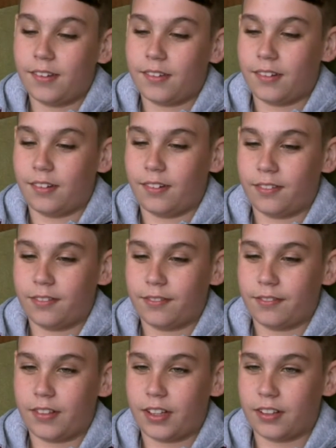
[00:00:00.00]
So
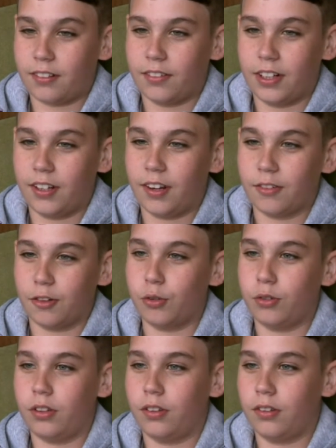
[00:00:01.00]
I don't really like
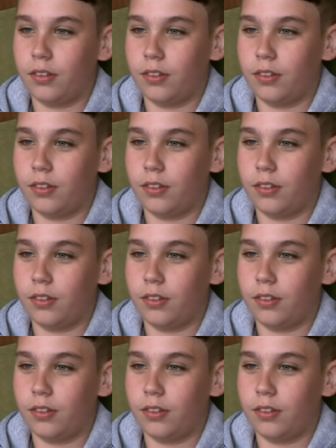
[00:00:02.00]
rules.